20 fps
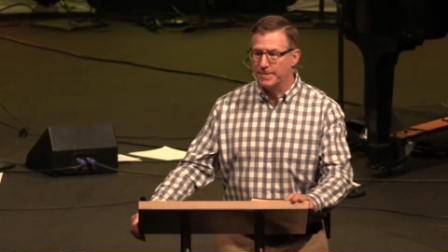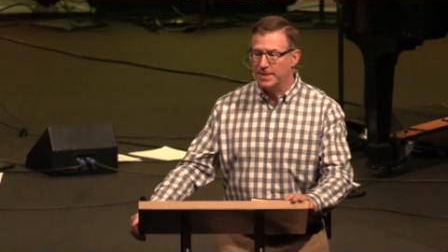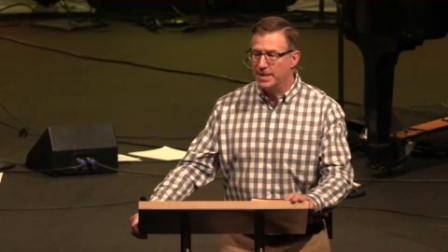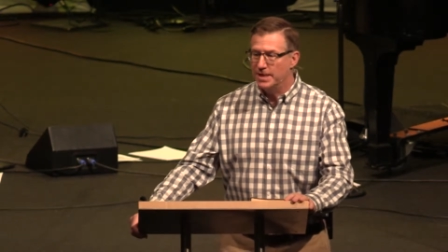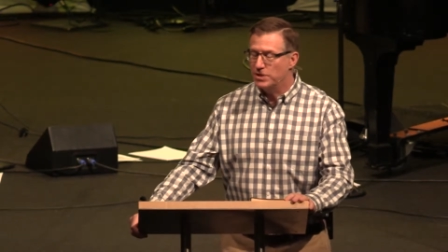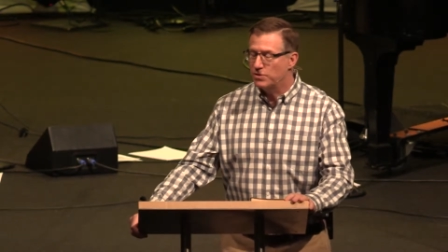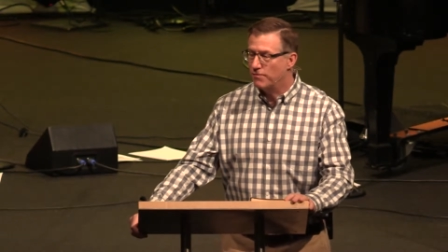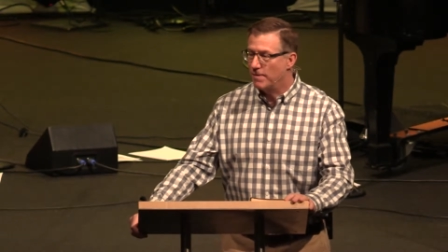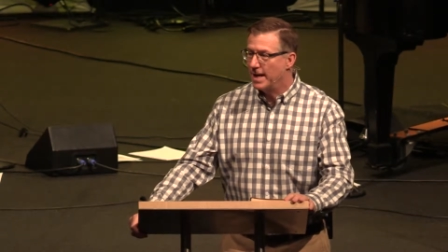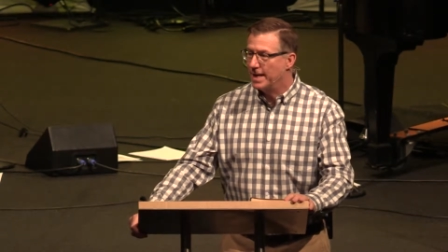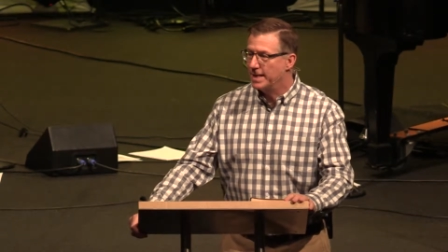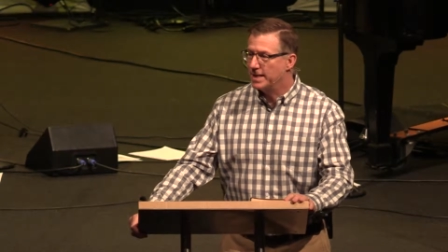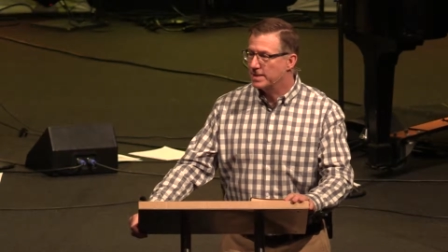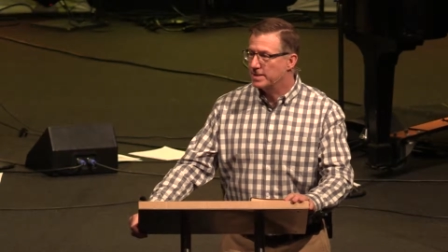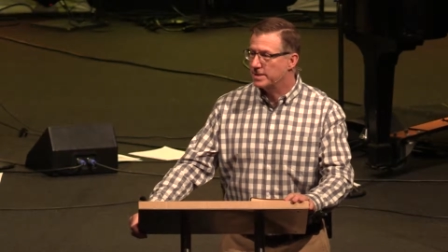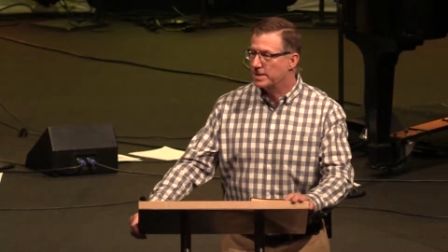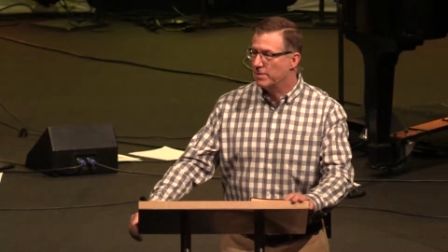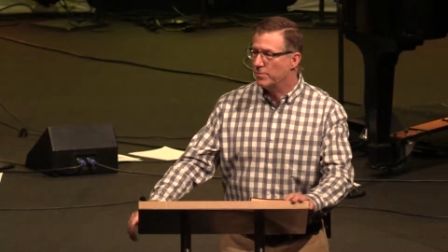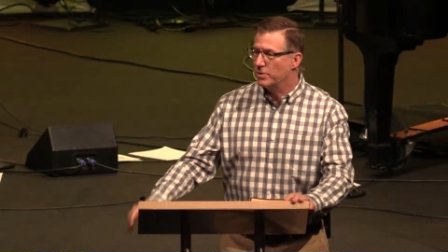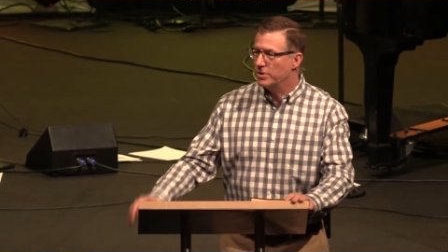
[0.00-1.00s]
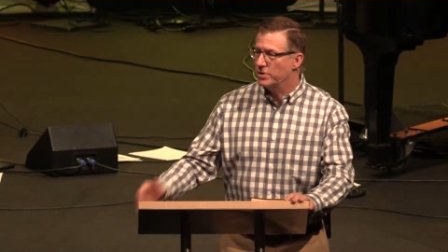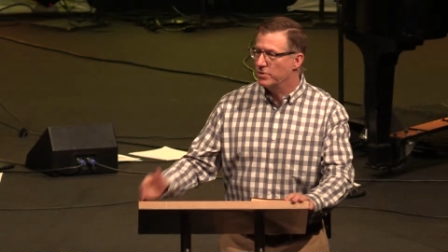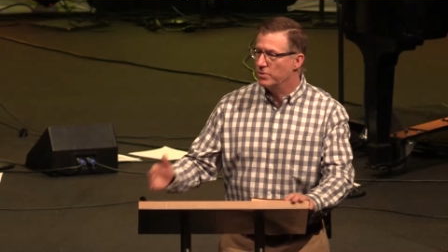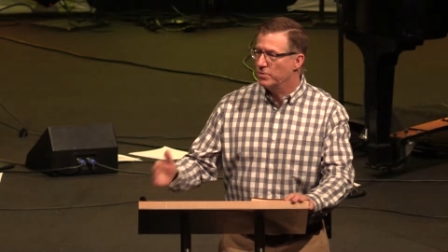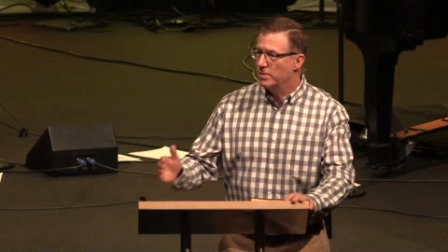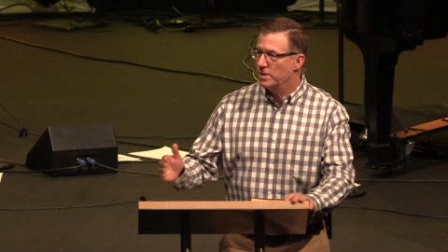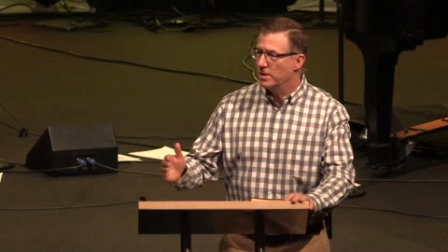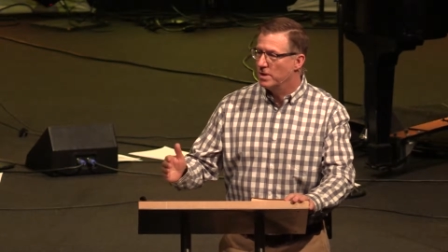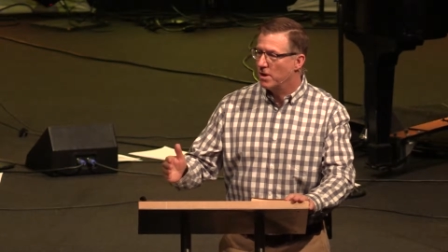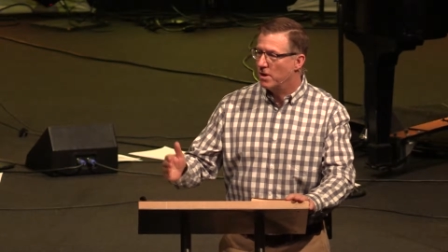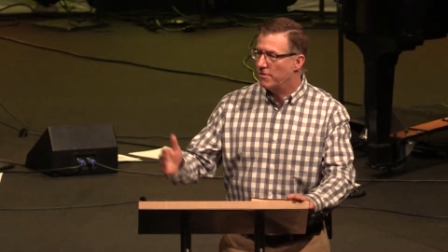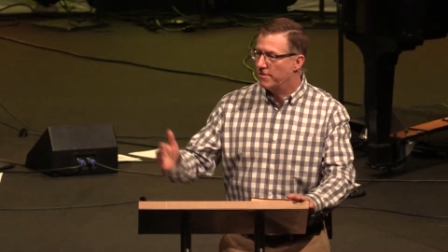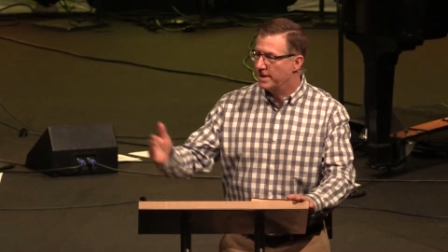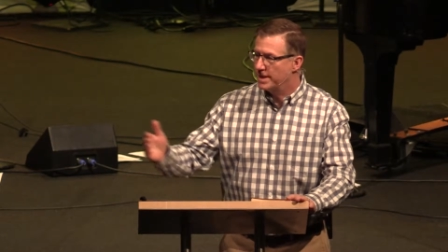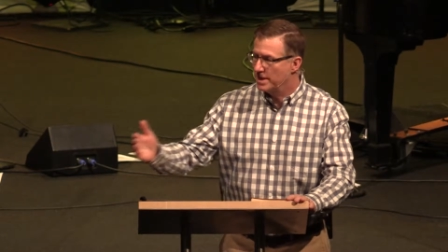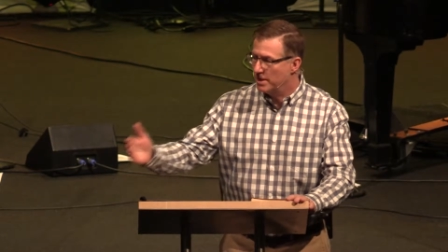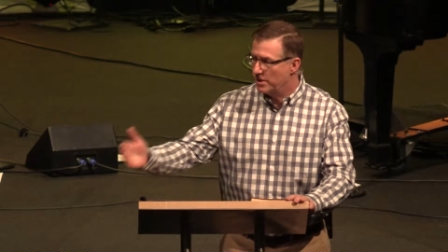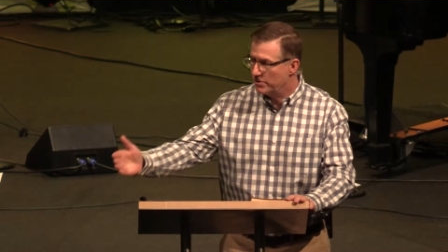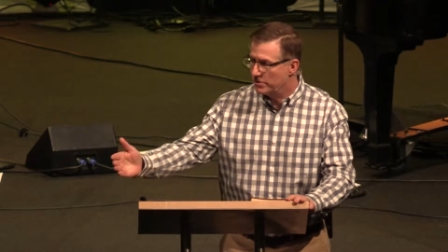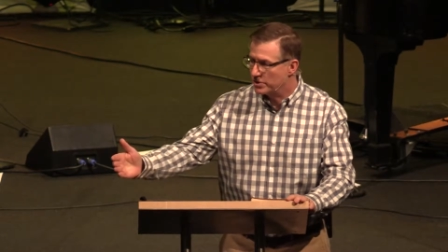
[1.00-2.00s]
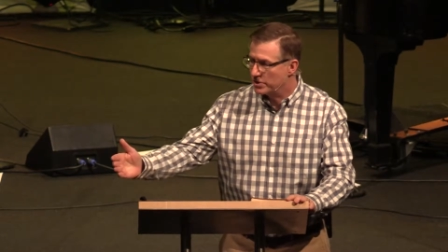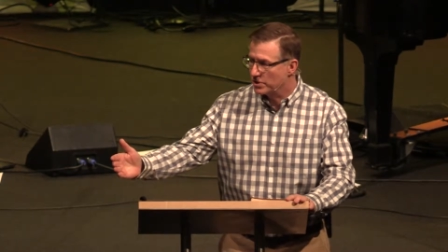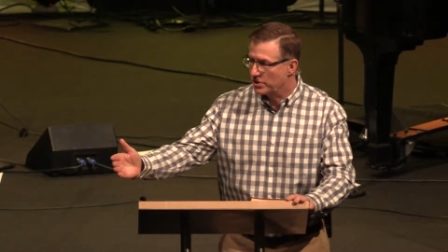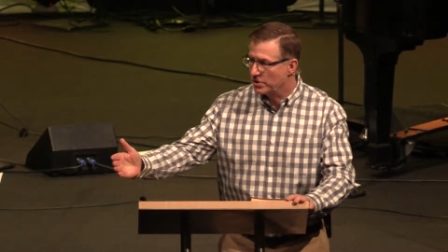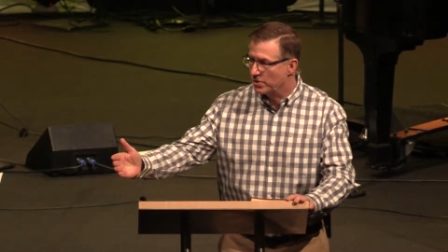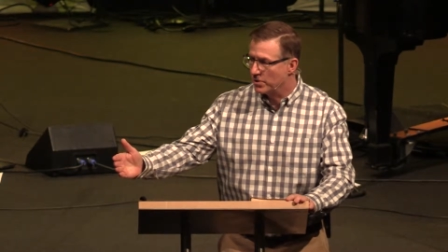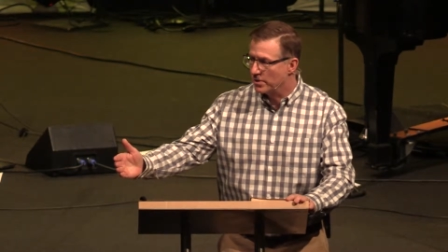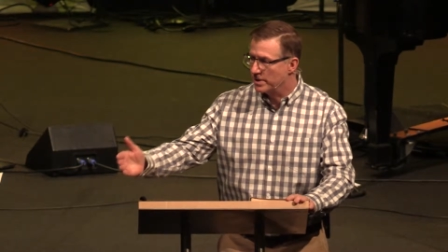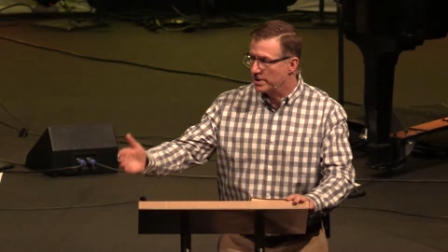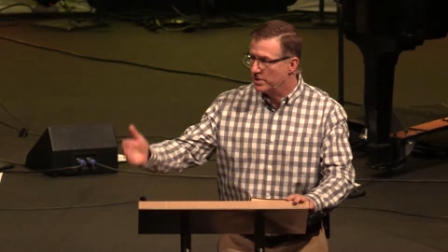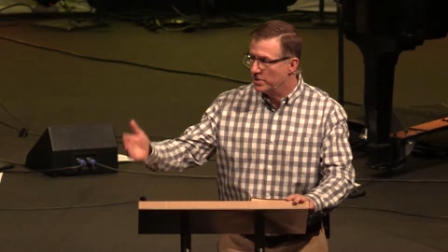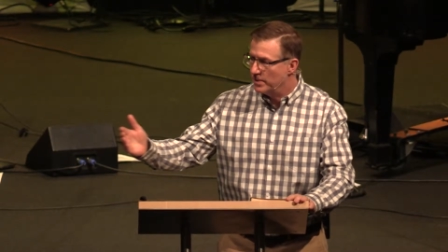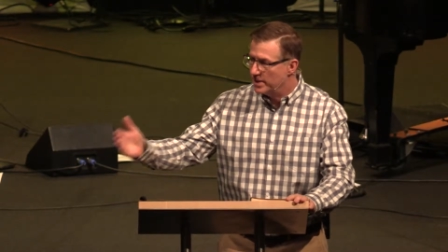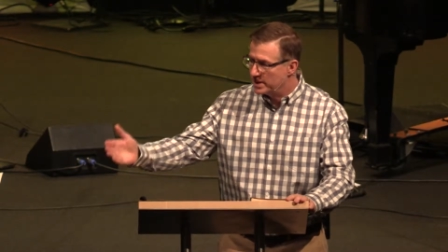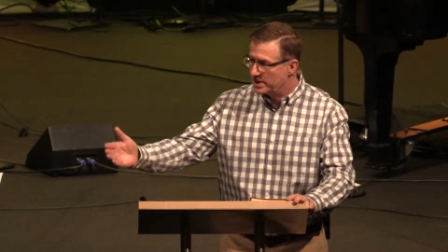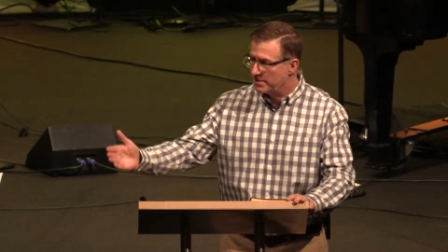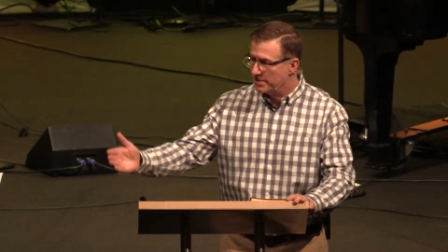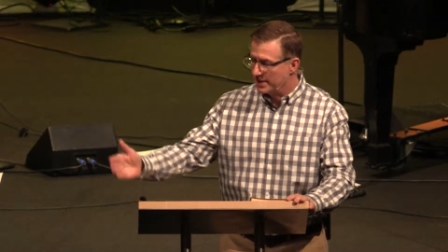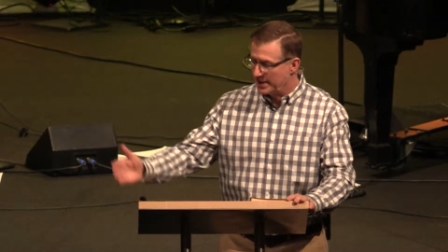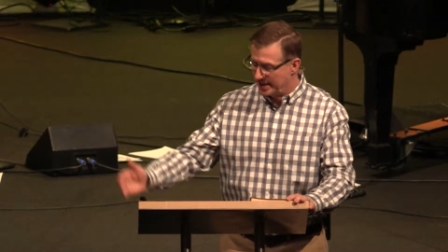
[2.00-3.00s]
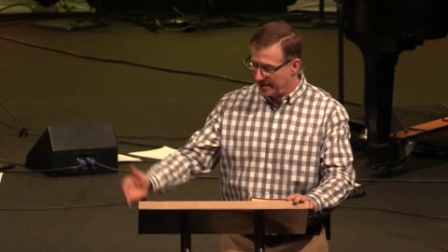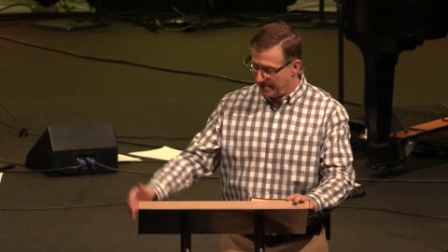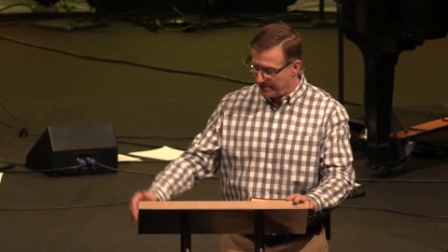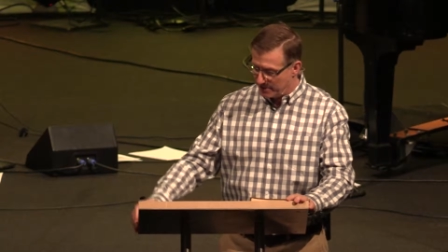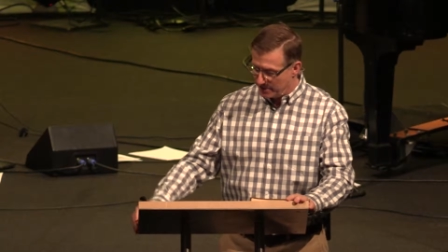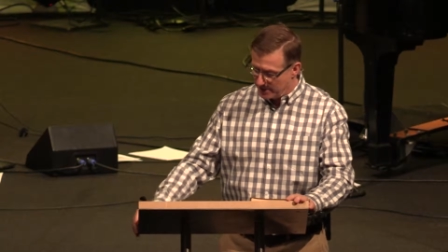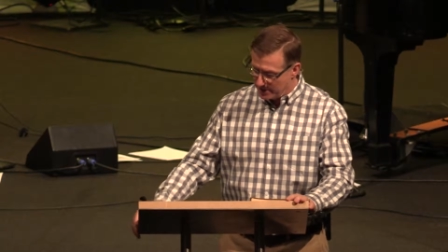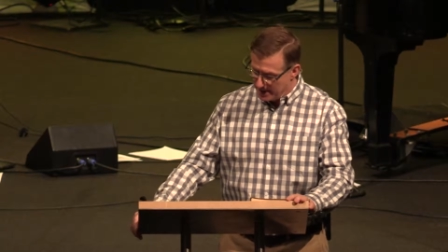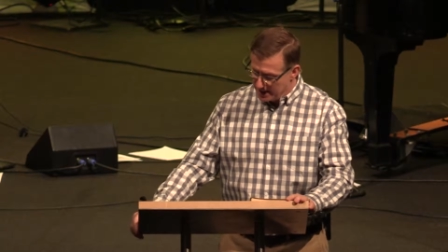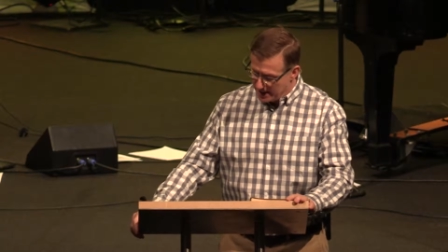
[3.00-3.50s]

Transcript: He's writing as someone who already knows the Lord, who is a believer,